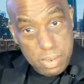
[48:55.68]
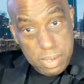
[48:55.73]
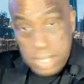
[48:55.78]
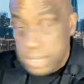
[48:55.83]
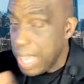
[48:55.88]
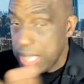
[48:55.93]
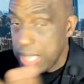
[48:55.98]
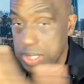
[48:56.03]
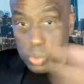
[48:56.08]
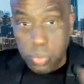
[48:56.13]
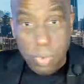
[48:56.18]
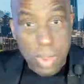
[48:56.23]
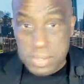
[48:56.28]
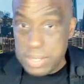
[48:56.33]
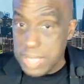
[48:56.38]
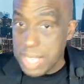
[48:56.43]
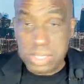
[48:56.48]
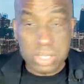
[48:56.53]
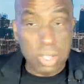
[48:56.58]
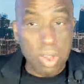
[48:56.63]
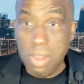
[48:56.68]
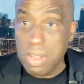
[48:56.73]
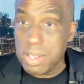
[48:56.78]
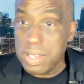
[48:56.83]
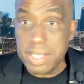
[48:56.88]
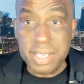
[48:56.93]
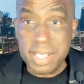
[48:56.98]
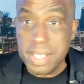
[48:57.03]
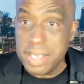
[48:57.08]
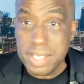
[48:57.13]
That's all
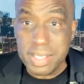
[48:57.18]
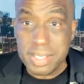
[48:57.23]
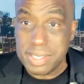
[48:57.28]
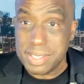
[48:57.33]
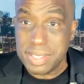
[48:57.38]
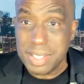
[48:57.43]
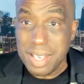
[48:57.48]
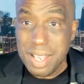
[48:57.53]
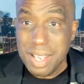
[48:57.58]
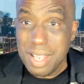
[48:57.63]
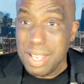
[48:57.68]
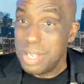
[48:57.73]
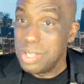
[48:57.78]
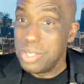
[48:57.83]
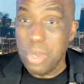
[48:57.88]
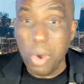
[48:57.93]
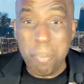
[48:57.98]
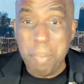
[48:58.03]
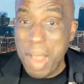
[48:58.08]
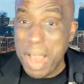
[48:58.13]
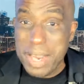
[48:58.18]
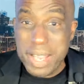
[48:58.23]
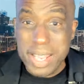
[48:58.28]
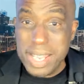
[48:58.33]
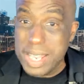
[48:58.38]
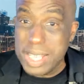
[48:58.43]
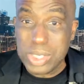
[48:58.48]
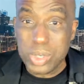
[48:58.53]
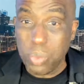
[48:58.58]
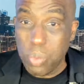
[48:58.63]
it is. Nobody
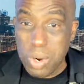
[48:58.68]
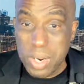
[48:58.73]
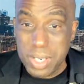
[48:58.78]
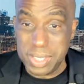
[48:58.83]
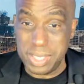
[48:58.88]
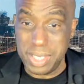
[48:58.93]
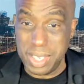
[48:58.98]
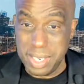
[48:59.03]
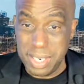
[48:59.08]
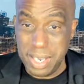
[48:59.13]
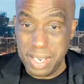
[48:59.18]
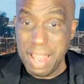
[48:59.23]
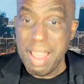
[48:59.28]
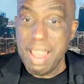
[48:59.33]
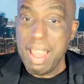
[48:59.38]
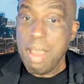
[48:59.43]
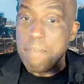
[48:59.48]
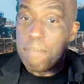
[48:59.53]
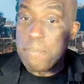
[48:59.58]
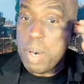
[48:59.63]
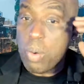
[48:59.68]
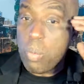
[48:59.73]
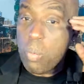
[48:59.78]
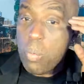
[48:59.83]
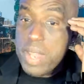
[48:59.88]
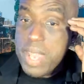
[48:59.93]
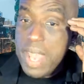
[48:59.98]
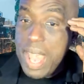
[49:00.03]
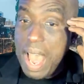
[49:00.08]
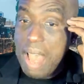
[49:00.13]
is worth it, but
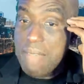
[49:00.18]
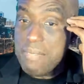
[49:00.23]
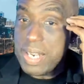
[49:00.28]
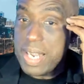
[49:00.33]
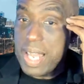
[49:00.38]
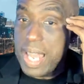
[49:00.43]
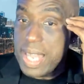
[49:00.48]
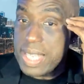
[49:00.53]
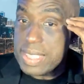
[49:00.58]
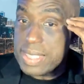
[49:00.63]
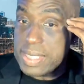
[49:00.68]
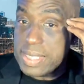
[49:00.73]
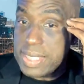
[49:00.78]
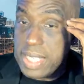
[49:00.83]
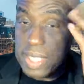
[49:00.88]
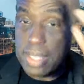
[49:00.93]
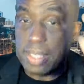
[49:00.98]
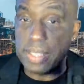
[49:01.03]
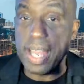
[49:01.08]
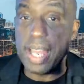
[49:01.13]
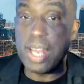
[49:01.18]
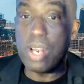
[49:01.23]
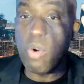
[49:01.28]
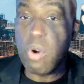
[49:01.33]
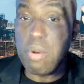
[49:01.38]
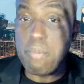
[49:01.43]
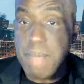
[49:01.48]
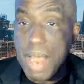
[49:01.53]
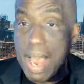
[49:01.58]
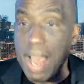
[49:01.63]
we have it instilled in
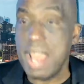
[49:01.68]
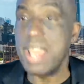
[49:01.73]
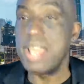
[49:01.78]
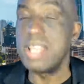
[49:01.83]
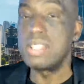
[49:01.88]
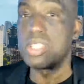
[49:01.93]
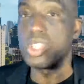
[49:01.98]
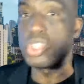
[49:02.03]
our minds